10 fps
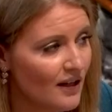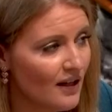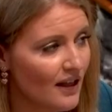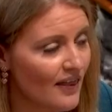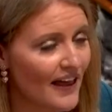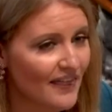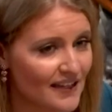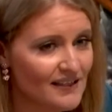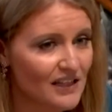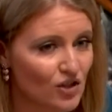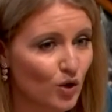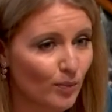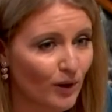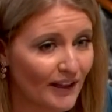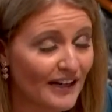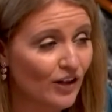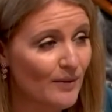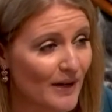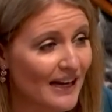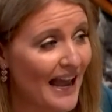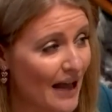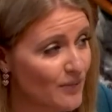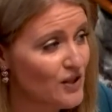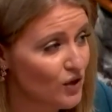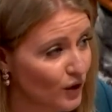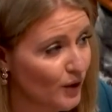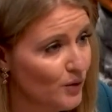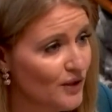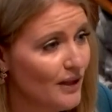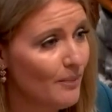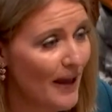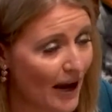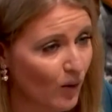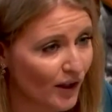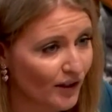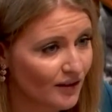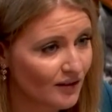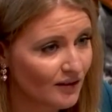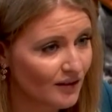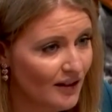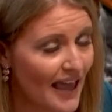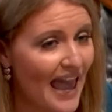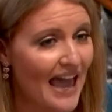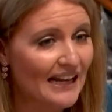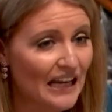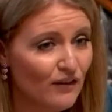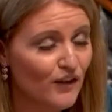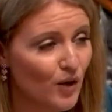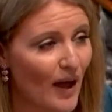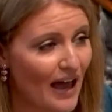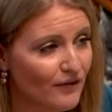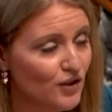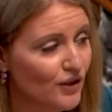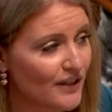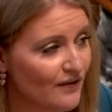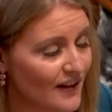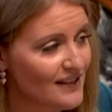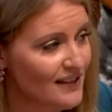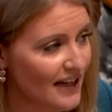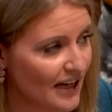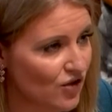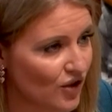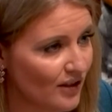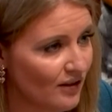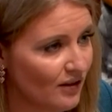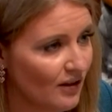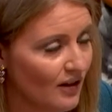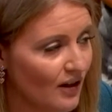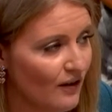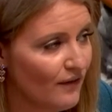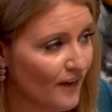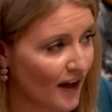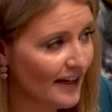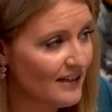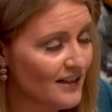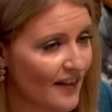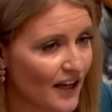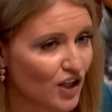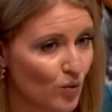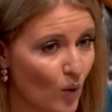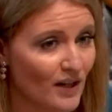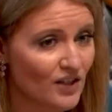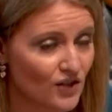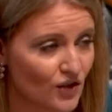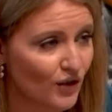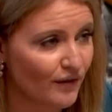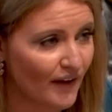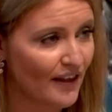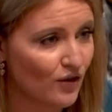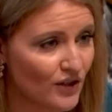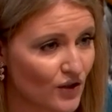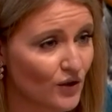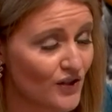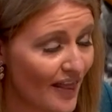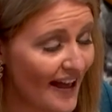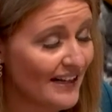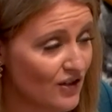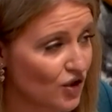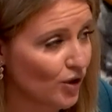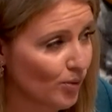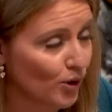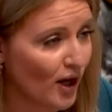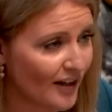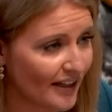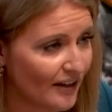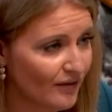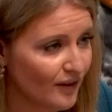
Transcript: that this is your plenary, meaning absolute power. And if you, after an investigation, find that you want to certify the results, that is your prerogative.